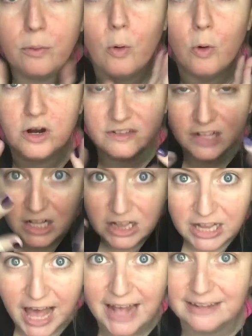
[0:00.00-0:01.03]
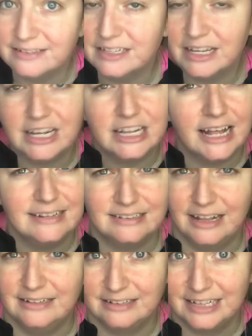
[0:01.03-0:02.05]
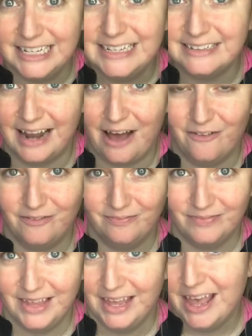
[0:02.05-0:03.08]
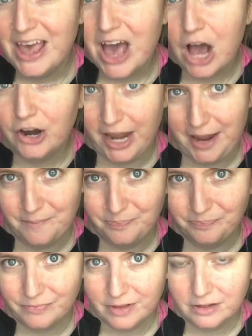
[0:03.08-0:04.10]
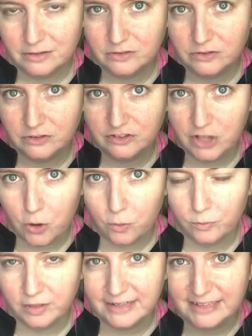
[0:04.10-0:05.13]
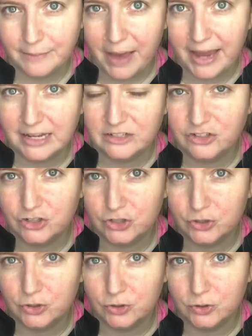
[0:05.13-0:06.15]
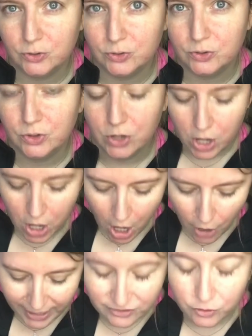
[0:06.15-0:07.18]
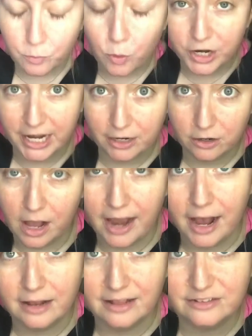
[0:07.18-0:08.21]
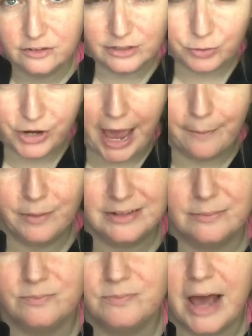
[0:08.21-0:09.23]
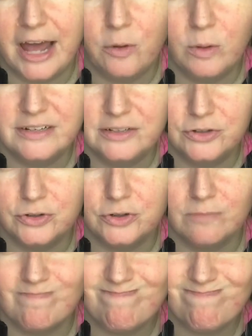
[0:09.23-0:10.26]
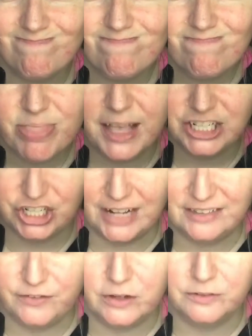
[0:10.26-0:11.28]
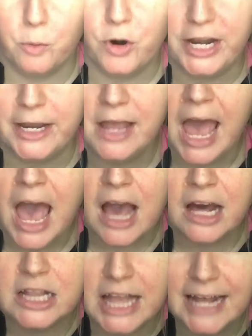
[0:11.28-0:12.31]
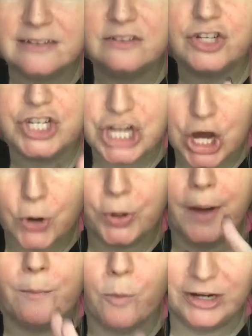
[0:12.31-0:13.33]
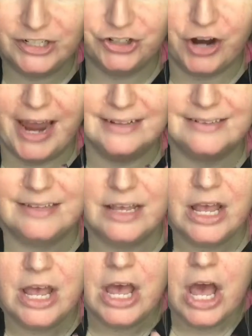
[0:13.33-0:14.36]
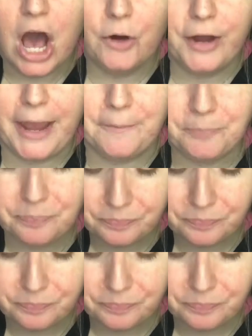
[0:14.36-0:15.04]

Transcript: pores, cleans it out. Okay, so let's get back into, okay, so morning, let's recap, because I don't want to get you guys confused. Morning, cleanse, tone, moisturize. Okay,